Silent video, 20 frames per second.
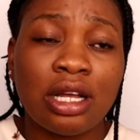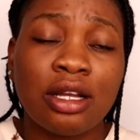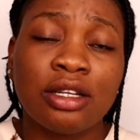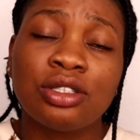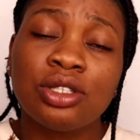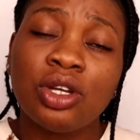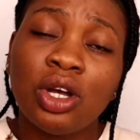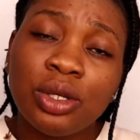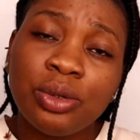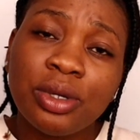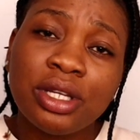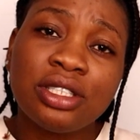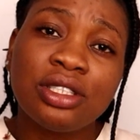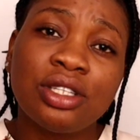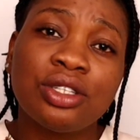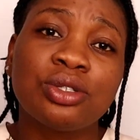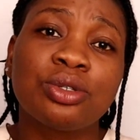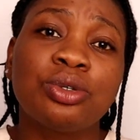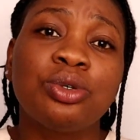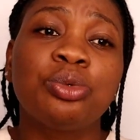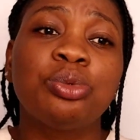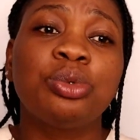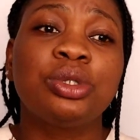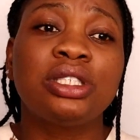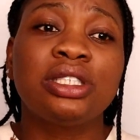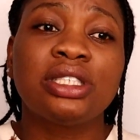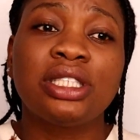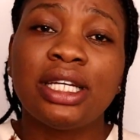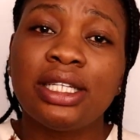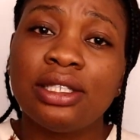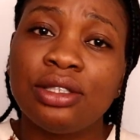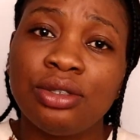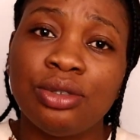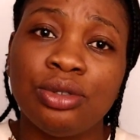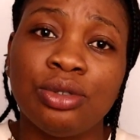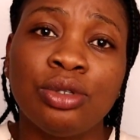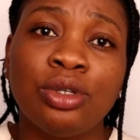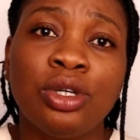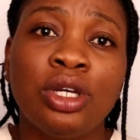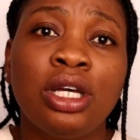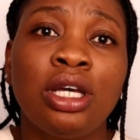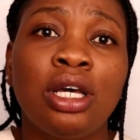As always, the school will send you